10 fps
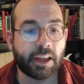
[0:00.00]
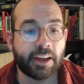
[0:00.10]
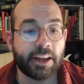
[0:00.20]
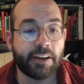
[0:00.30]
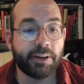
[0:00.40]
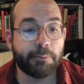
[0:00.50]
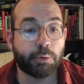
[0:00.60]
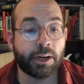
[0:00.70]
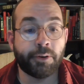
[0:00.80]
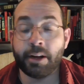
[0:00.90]
and having
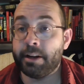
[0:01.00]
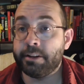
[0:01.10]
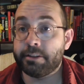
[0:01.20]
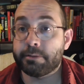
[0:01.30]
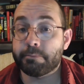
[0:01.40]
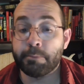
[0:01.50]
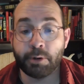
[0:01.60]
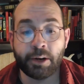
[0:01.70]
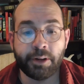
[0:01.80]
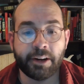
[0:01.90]
brown eyes and
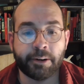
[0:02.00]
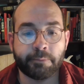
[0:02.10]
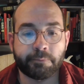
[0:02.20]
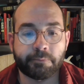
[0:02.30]
brown hair.